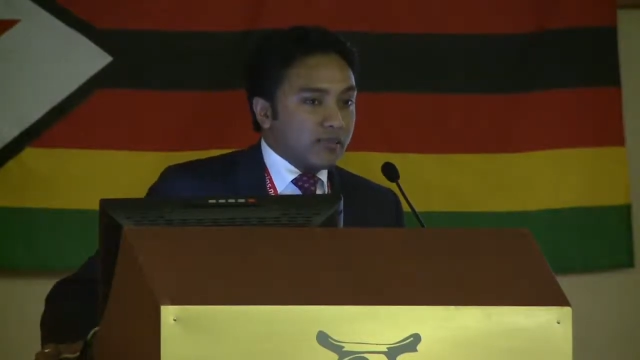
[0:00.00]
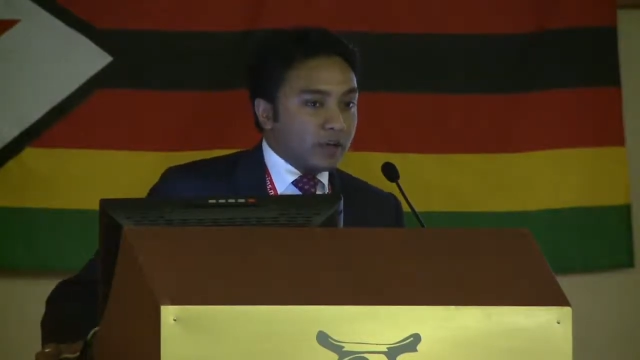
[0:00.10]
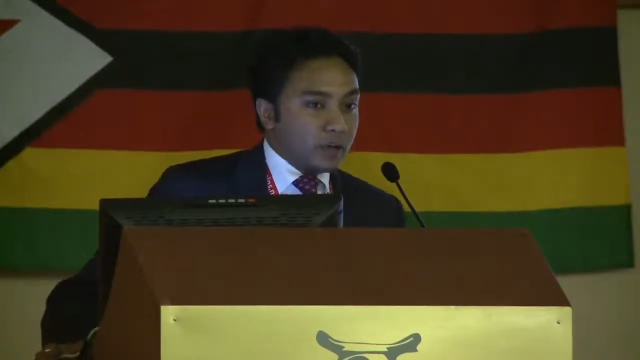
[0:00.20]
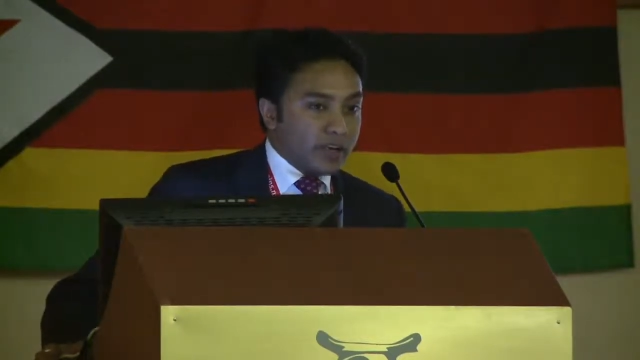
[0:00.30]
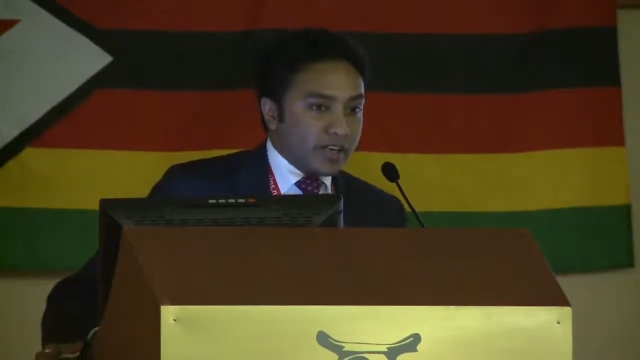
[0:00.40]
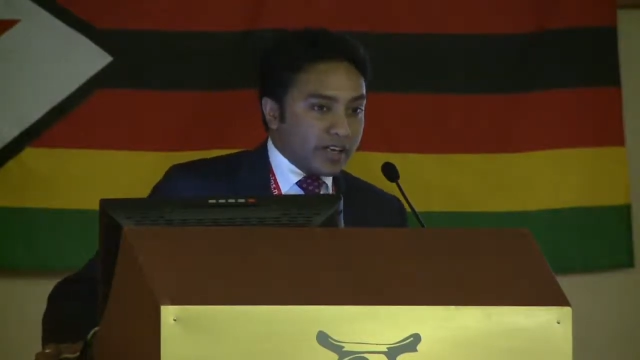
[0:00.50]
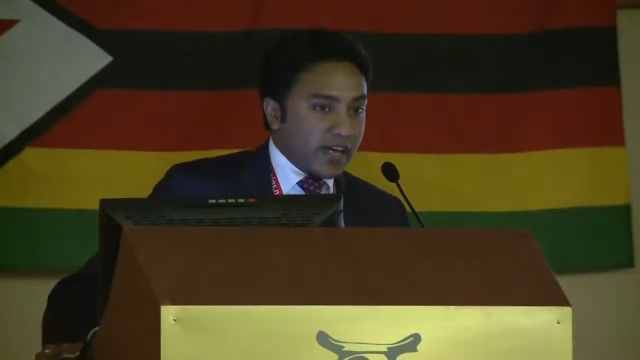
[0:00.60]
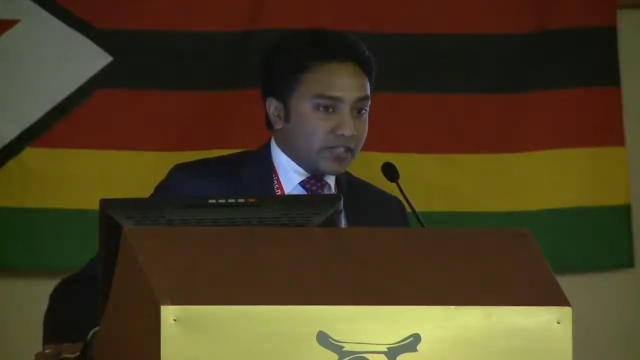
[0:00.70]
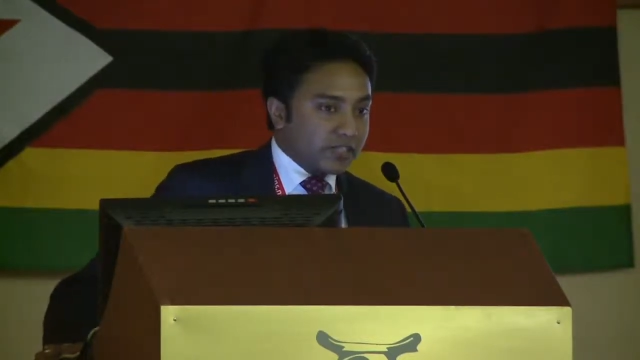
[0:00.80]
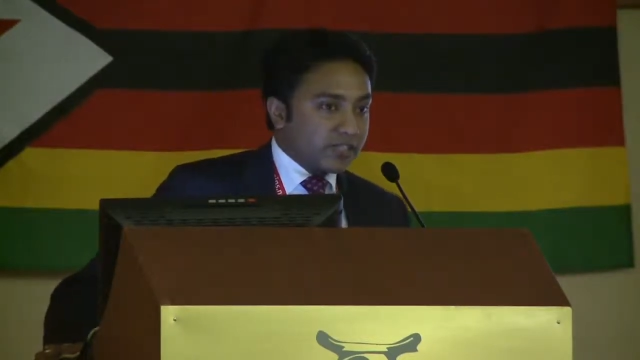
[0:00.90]
we could make a
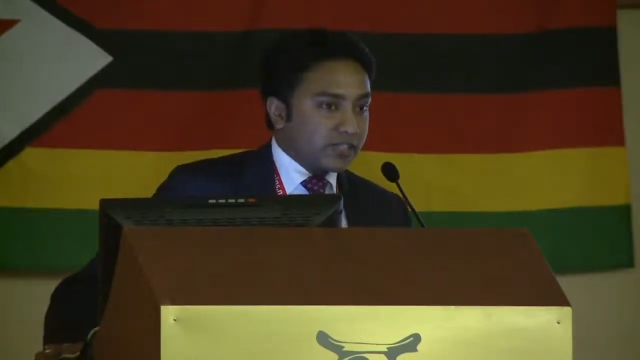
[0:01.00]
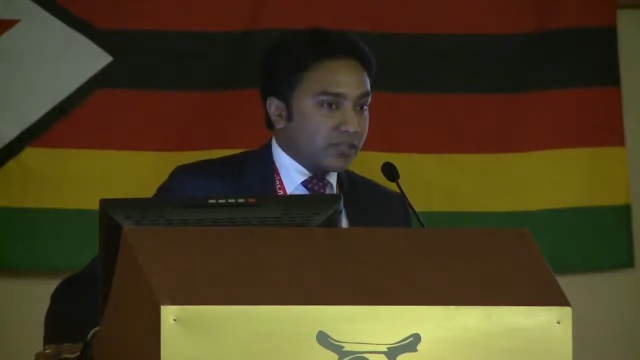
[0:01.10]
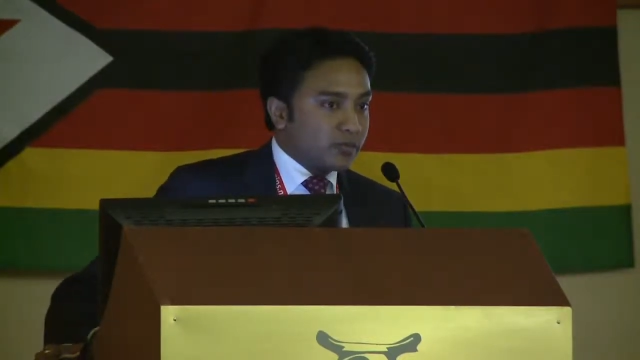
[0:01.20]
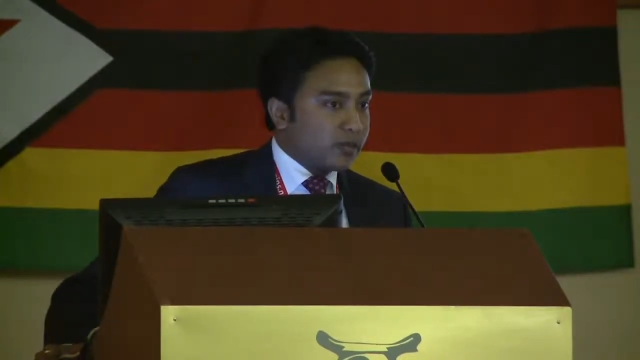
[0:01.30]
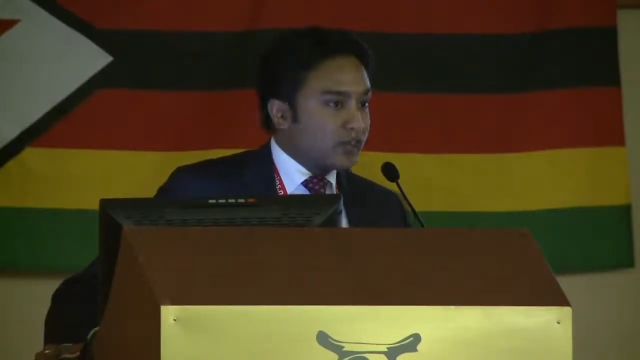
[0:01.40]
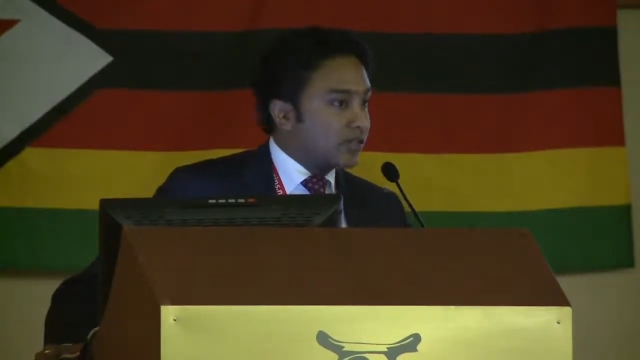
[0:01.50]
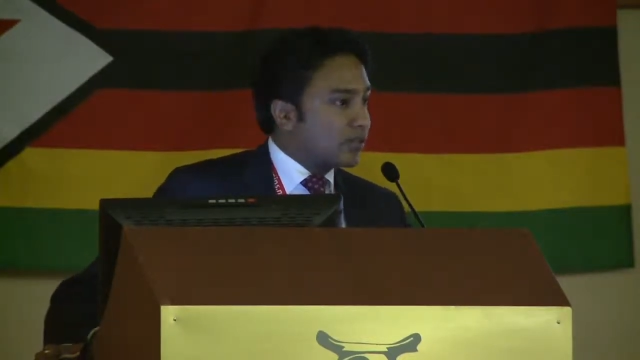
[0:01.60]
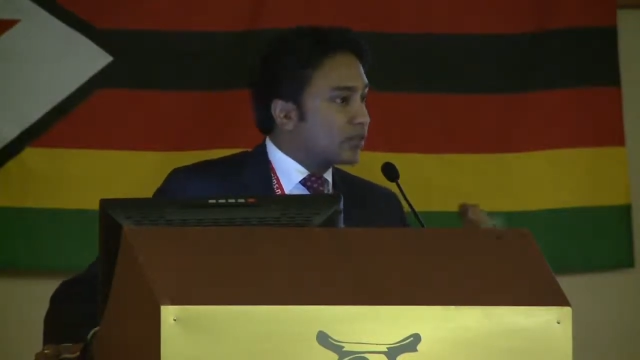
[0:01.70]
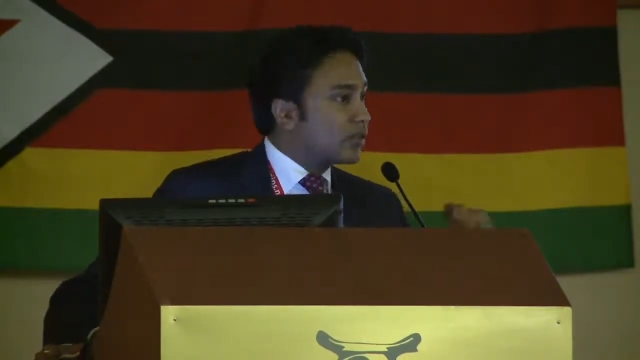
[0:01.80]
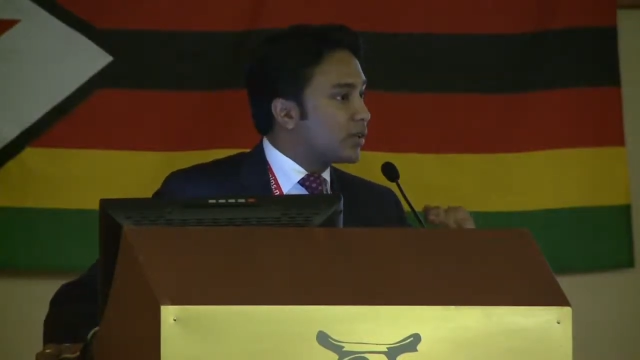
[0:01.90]
nasty system where
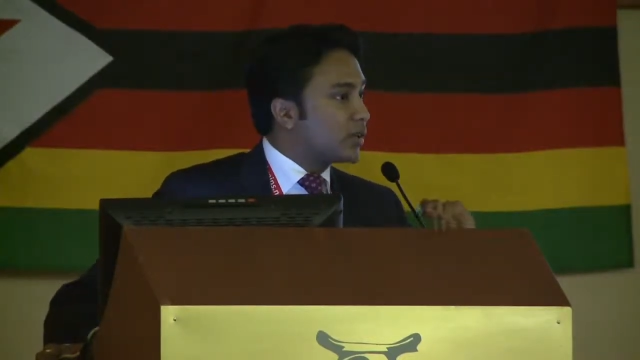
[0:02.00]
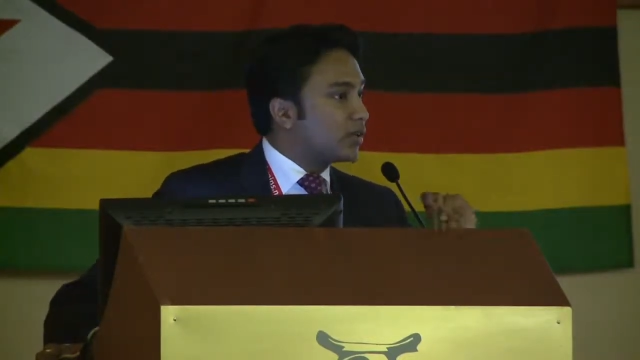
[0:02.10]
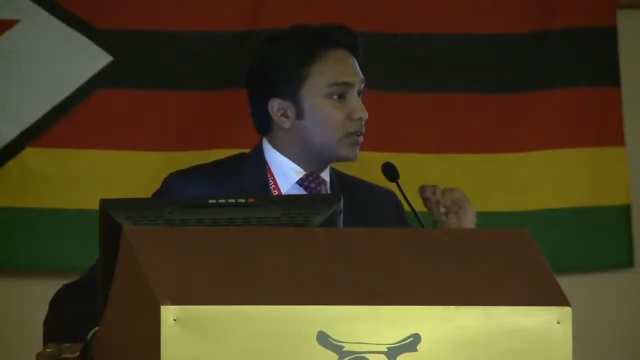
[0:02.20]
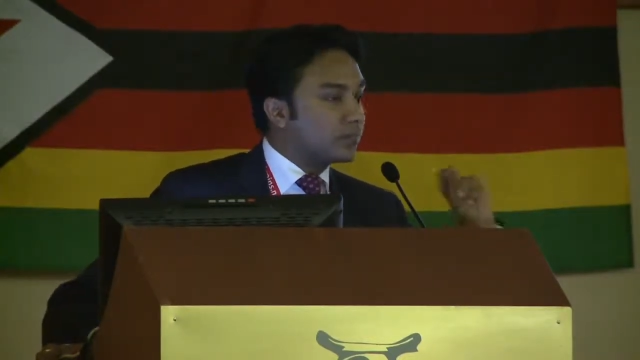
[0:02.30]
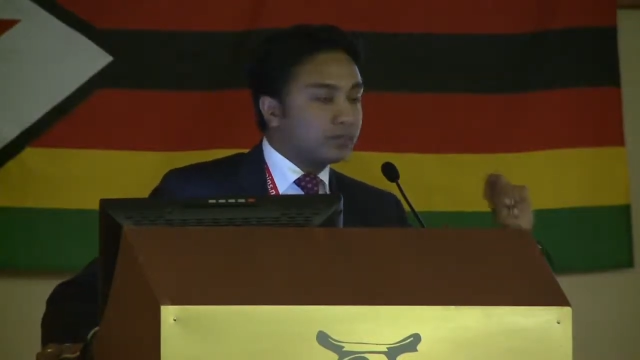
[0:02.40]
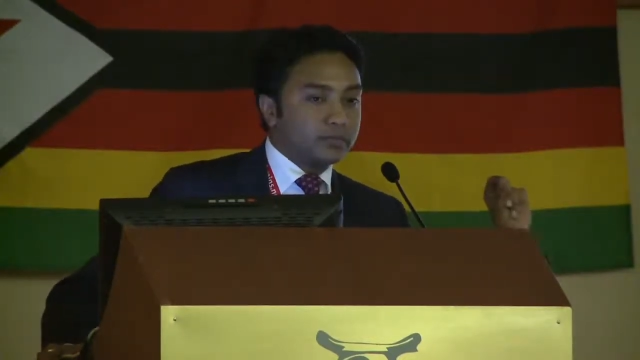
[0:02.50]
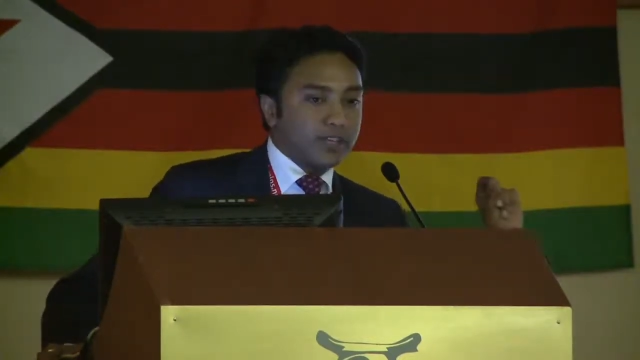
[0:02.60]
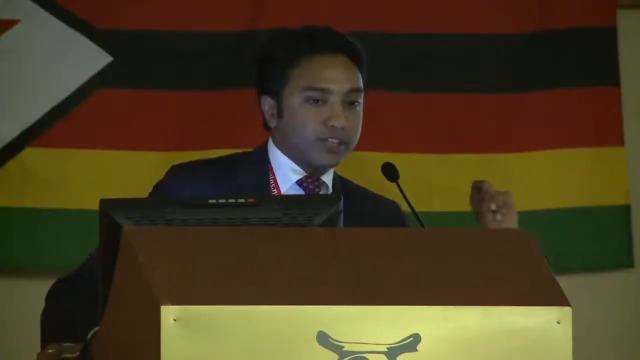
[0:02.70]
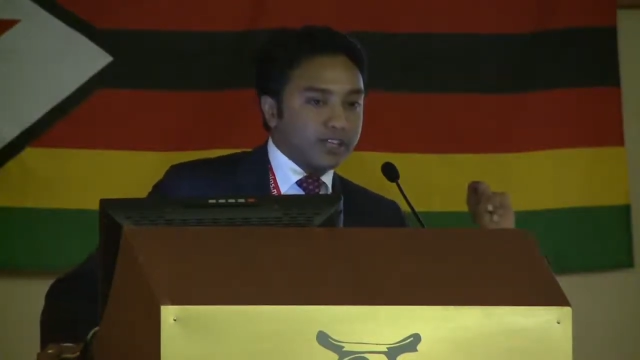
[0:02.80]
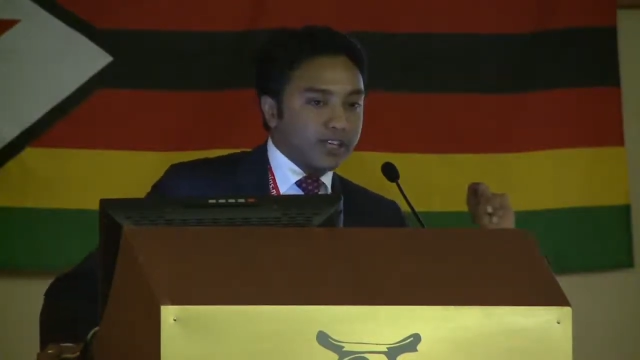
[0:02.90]
the
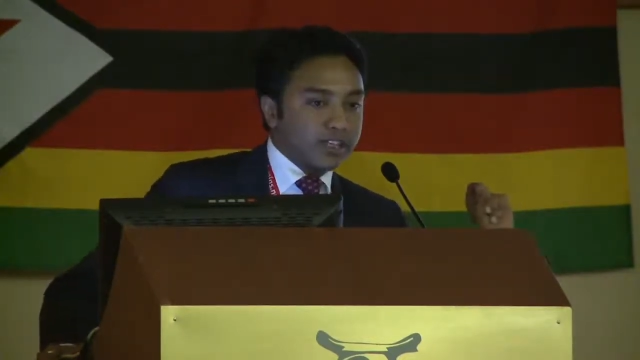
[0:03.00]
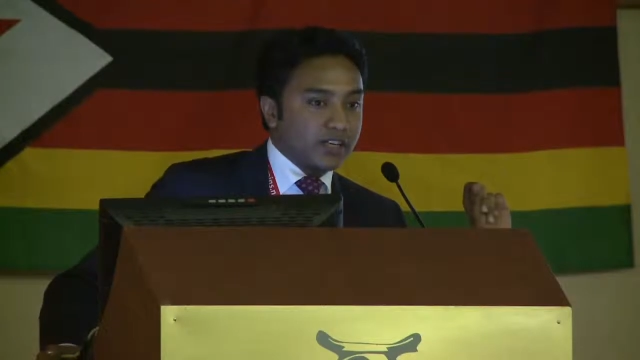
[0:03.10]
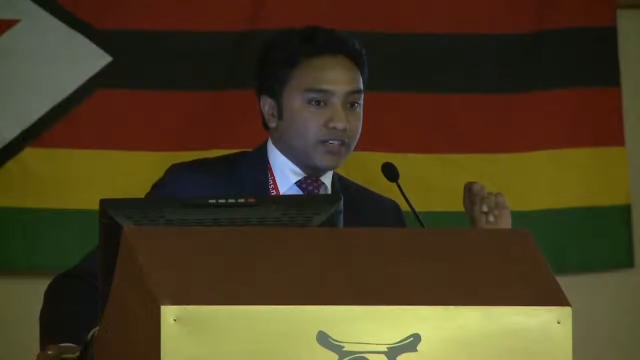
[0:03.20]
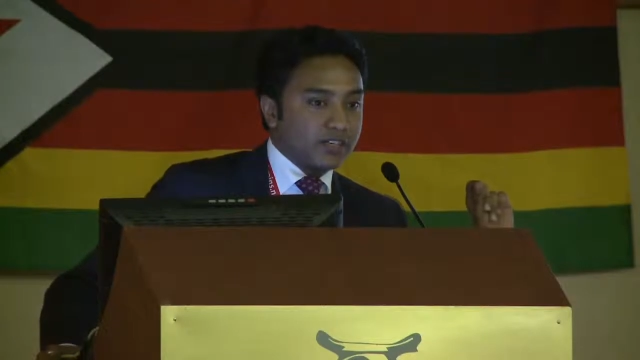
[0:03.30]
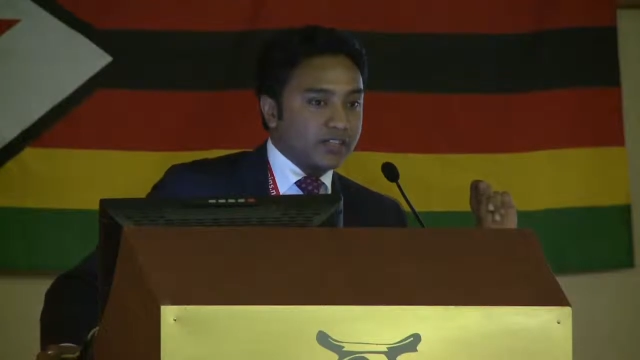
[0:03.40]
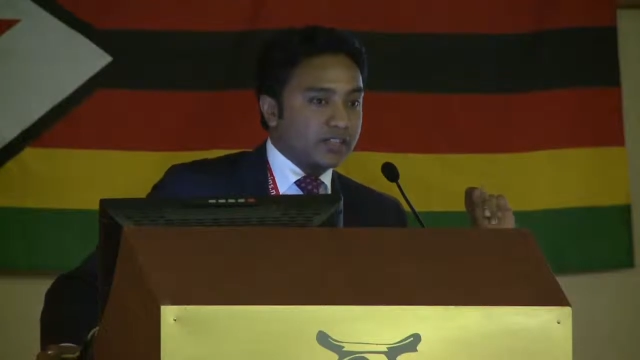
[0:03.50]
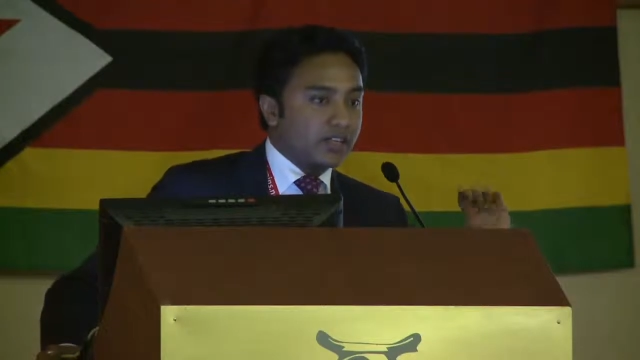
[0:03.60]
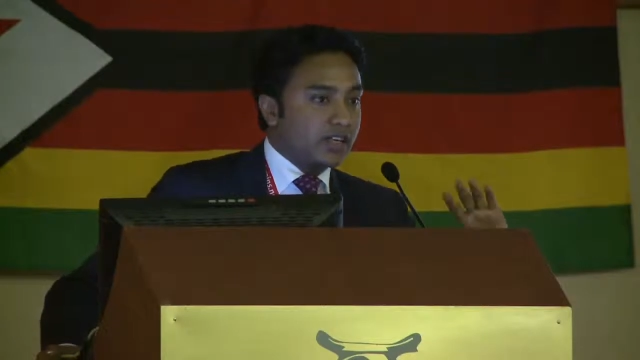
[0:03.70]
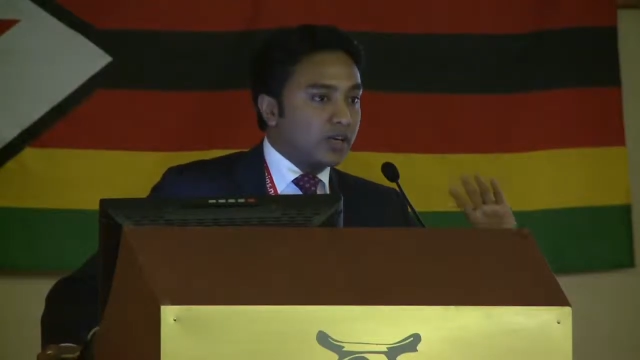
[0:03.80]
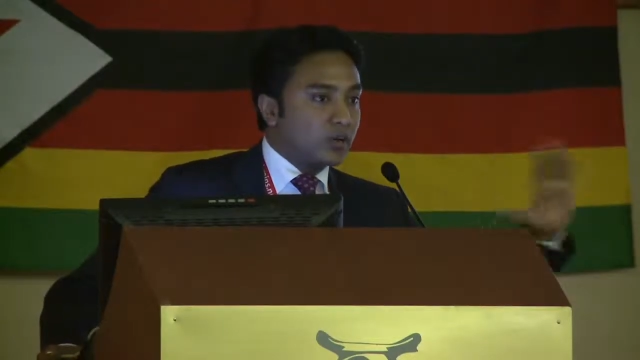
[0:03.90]
teacher takes attendance,
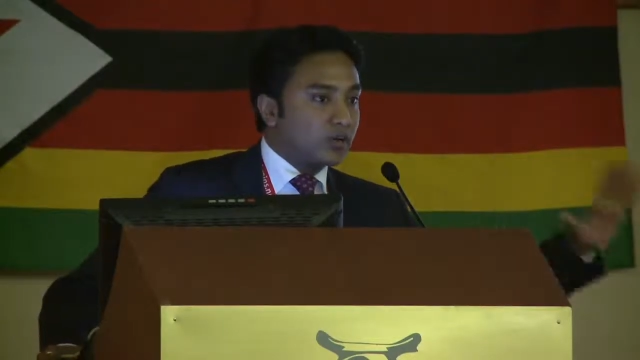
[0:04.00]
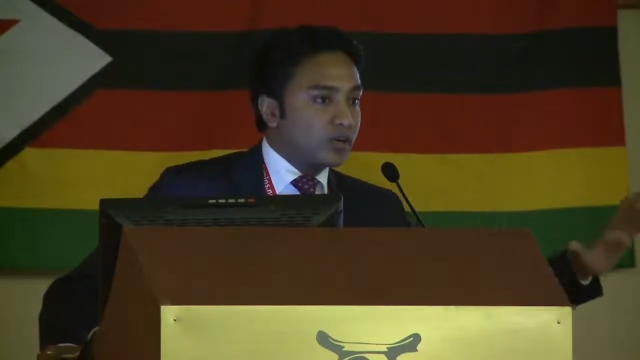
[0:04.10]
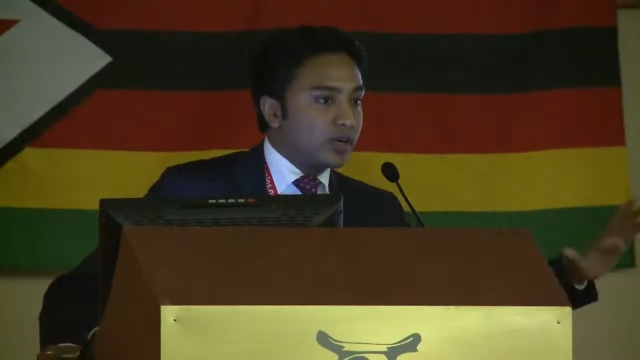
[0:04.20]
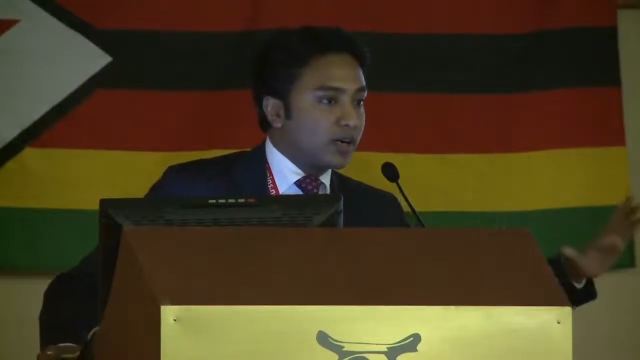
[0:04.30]
would